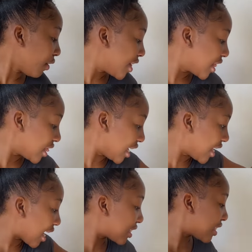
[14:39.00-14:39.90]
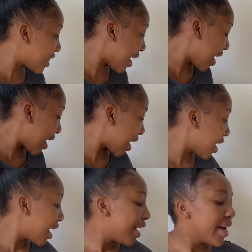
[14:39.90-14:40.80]
and then the next
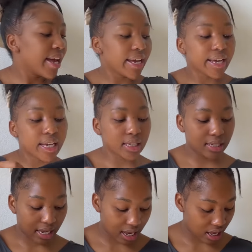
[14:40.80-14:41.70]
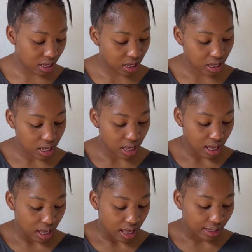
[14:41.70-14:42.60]
thing is
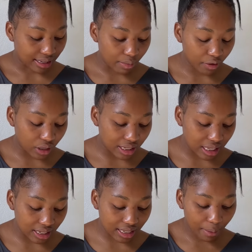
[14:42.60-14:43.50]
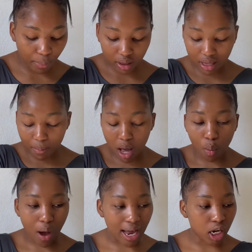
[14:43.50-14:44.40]
some of these things I bought them a
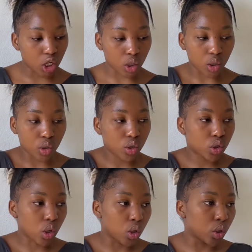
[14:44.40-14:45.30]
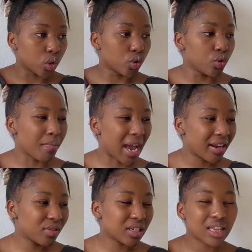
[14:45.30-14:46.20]
while ago. So you might
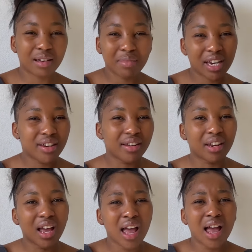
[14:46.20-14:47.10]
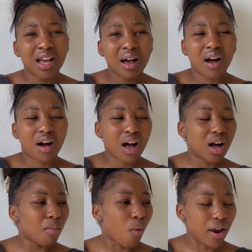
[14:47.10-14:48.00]
have seen them in
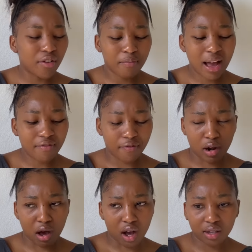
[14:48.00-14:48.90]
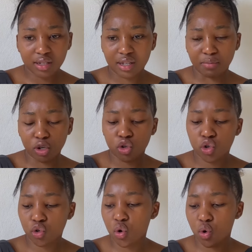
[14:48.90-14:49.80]
um, one of my vlogs. I'm not
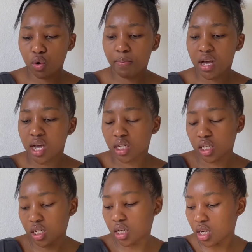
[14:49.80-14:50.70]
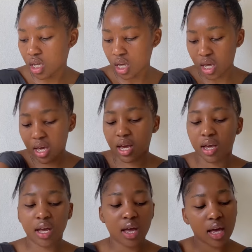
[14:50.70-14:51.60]
sure, but yeah.
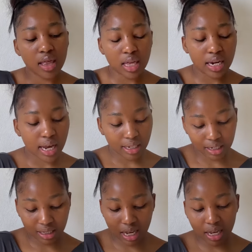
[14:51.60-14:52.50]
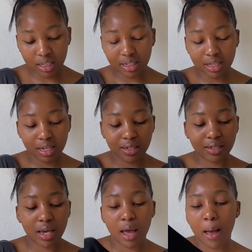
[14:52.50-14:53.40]
The next thing is this